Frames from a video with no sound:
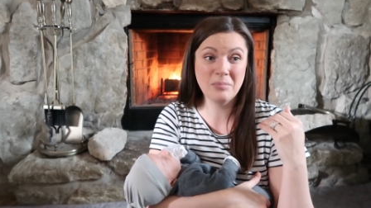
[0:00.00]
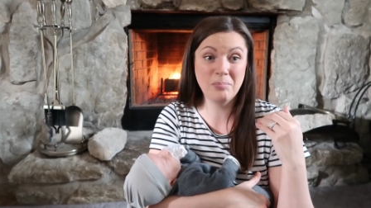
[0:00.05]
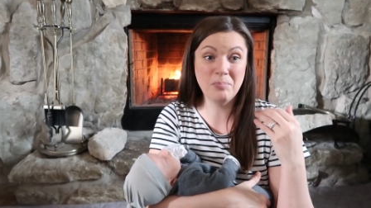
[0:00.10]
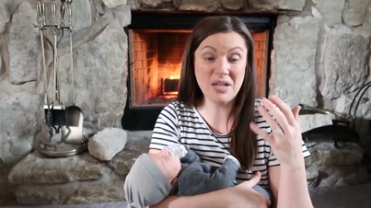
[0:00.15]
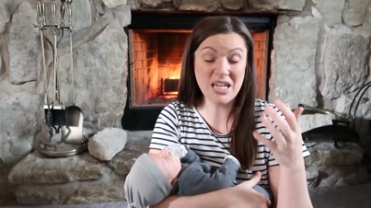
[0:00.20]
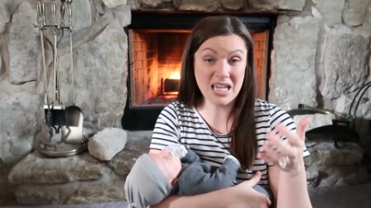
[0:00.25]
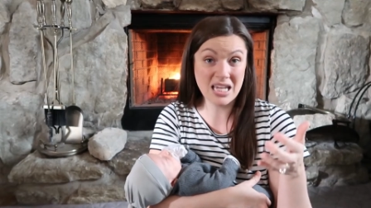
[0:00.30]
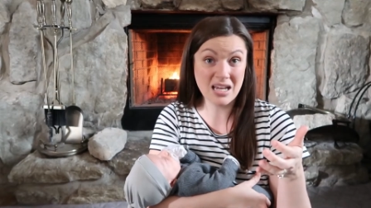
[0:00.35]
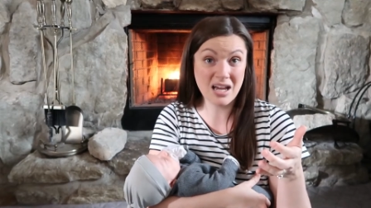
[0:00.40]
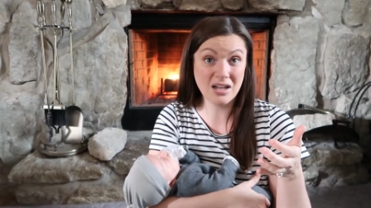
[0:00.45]

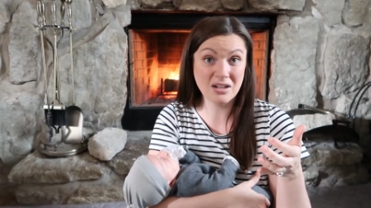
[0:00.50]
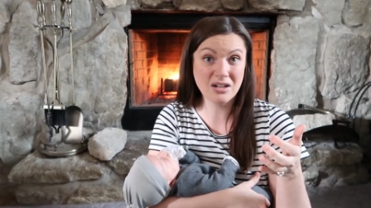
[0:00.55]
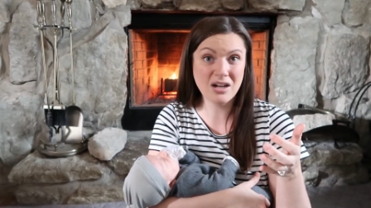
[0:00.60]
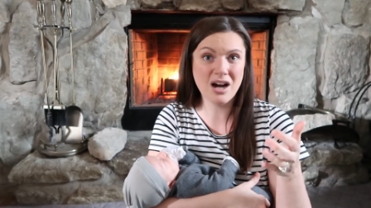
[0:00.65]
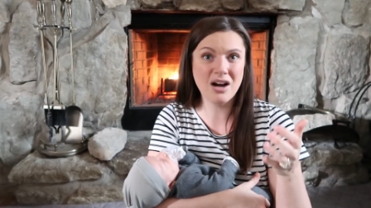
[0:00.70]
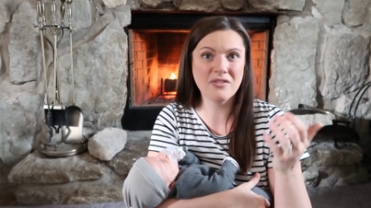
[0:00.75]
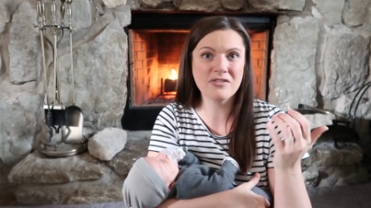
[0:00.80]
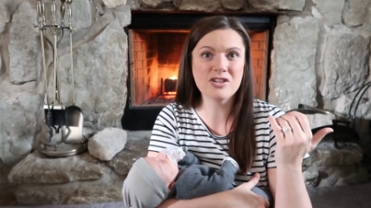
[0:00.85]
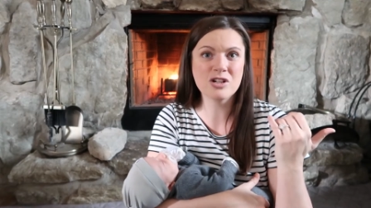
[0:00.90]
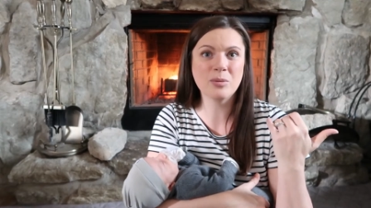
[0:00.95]
being
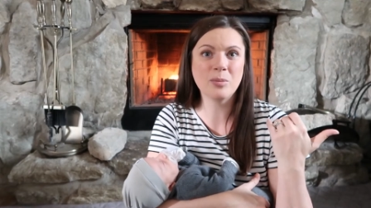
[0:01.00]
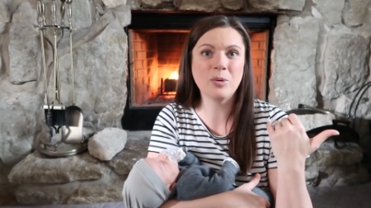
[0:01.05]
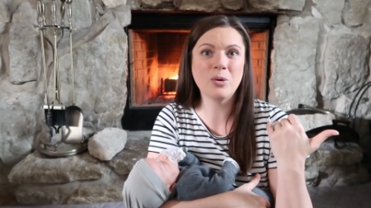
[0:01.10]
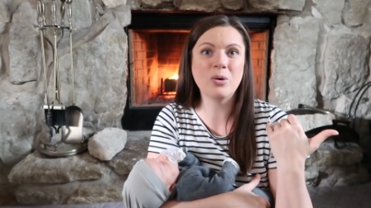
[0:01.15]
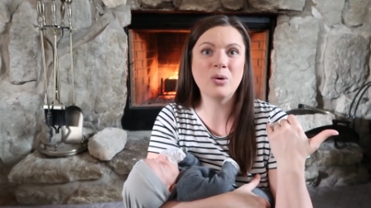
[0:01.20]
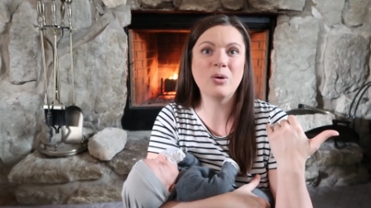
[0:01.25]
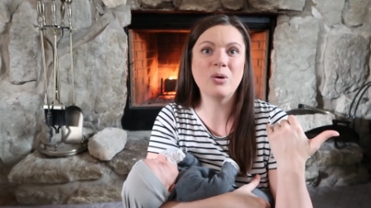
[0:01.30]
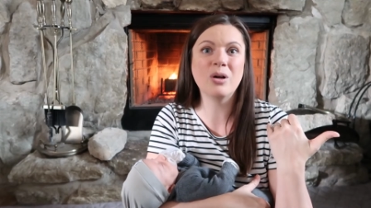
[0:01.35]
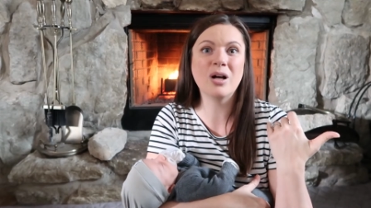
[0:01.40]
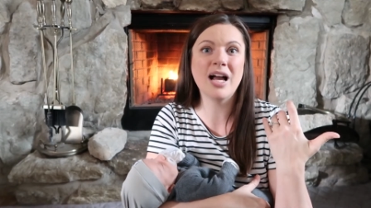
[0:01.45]

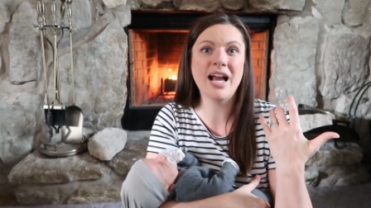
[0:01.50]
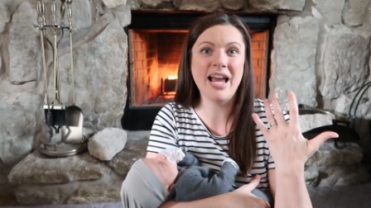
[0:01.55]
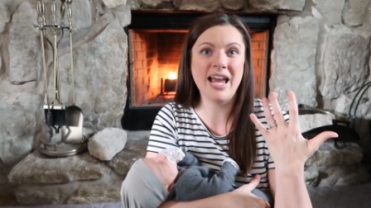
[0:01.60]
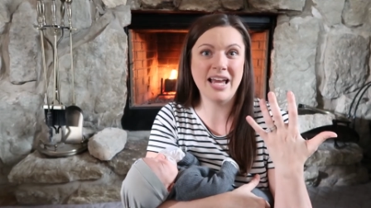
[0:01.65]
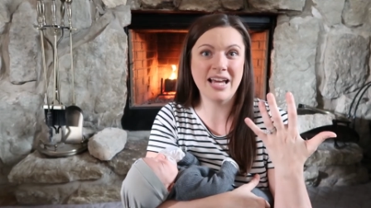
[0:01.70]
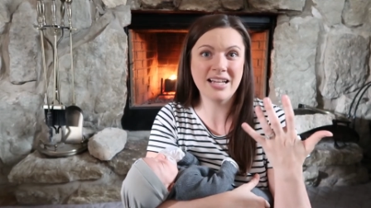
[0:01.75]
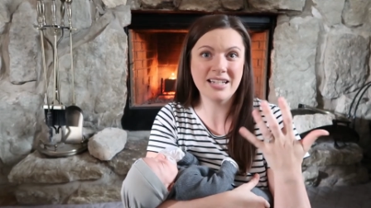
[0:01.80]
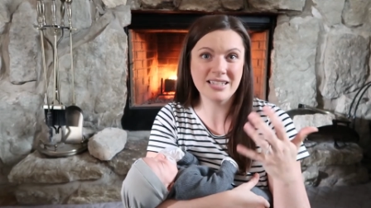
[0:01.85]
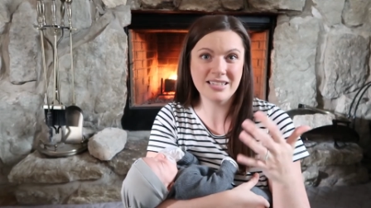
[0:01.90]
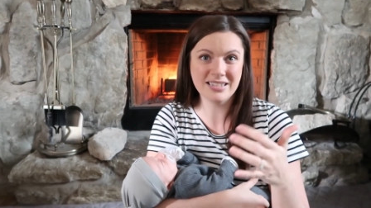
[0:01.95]
uncomfortable
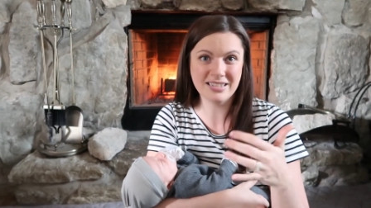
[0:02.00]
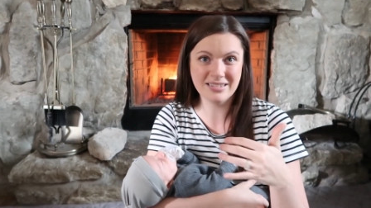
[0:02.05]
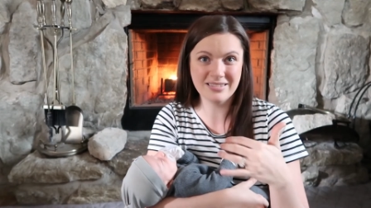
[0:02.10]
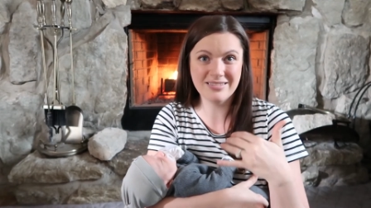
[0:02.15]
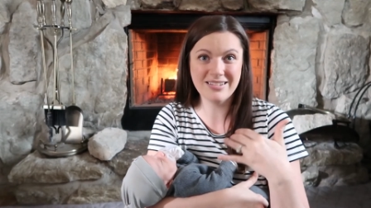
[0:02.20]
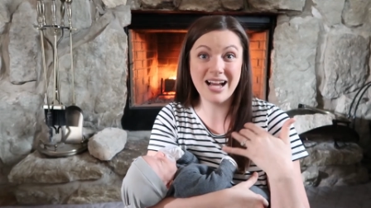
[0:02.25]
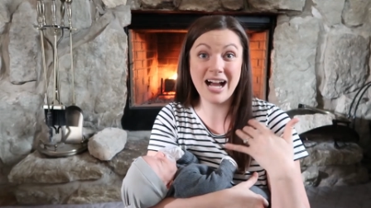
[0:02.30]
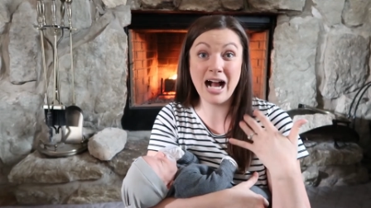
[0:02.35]
and